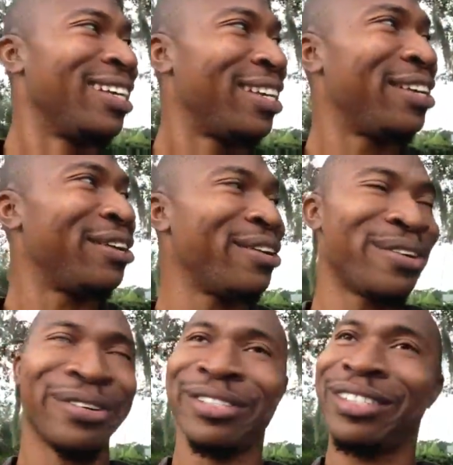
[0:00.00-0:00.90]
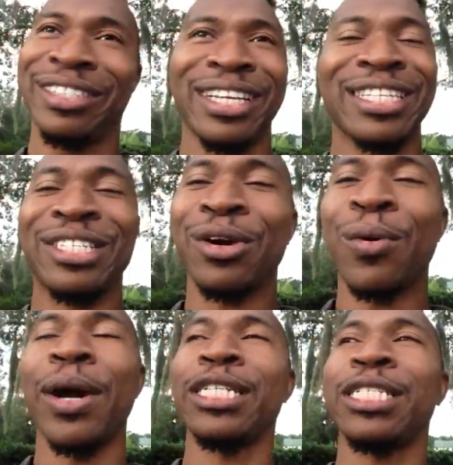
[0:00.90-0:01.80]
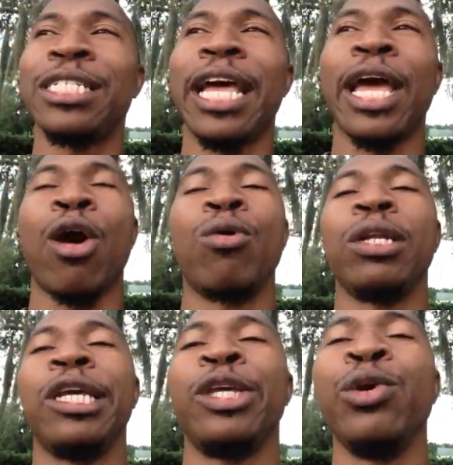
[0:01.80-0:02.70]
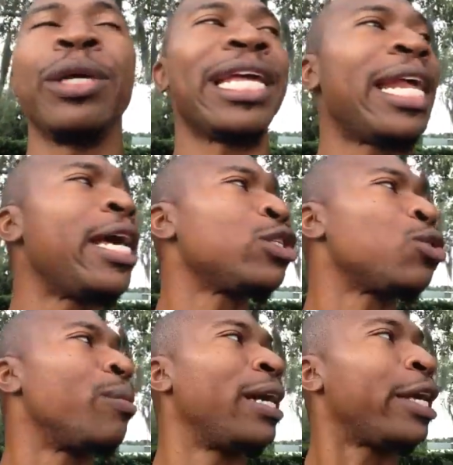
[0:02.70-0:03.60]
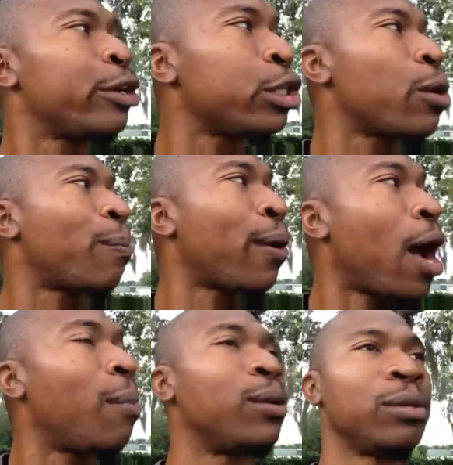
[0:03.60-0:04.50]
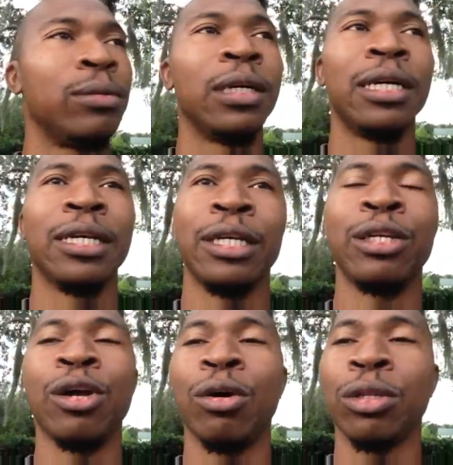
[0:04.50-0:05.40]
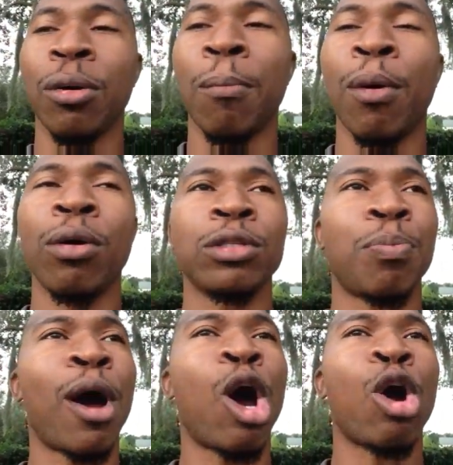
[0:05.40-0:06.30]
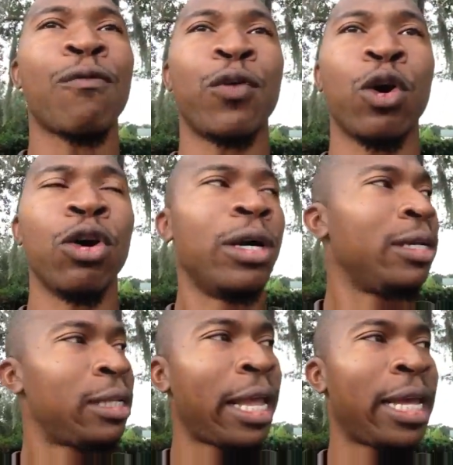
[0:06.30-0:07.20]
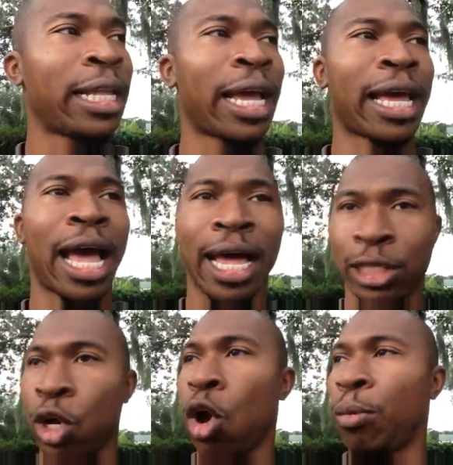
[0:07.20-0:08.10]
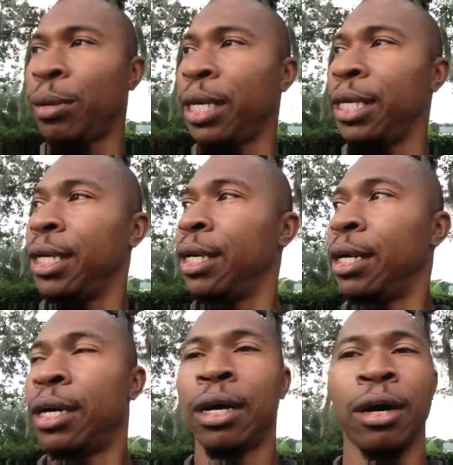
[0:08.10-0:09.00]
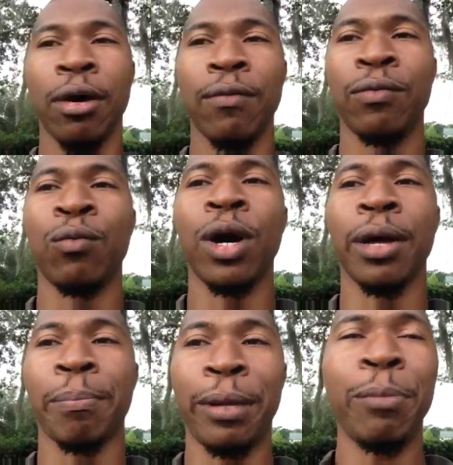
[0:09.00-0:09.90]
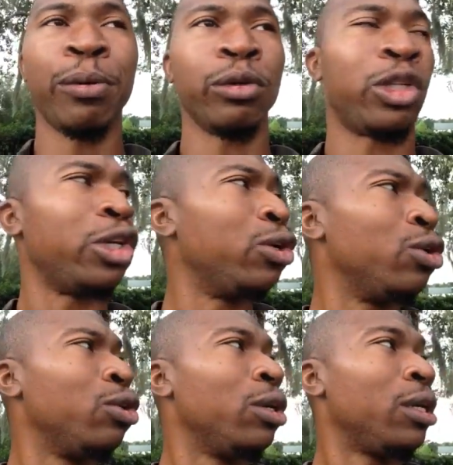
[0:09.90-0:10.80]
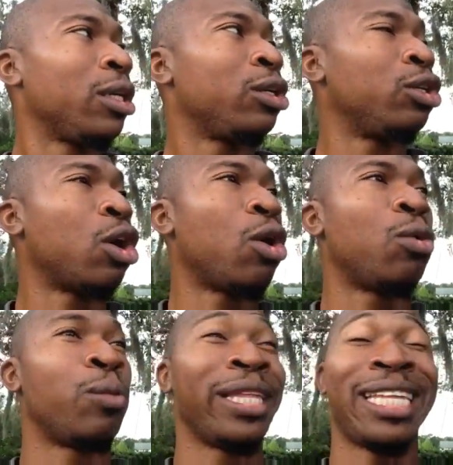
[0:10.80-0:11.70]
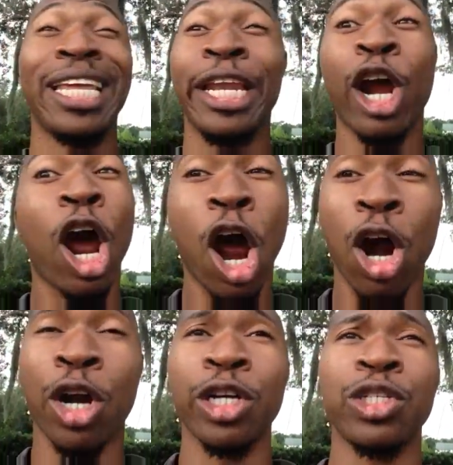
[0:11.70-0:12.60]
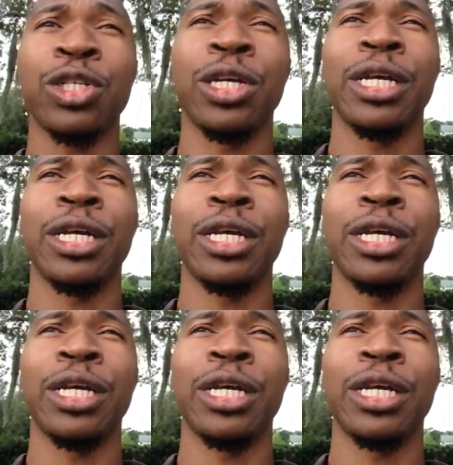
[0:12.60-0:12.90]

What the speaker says: You know, it's the question that only you can answer. But here's the problem. You know, the most powerful thing that God taught me of what people do, you know, within their hearts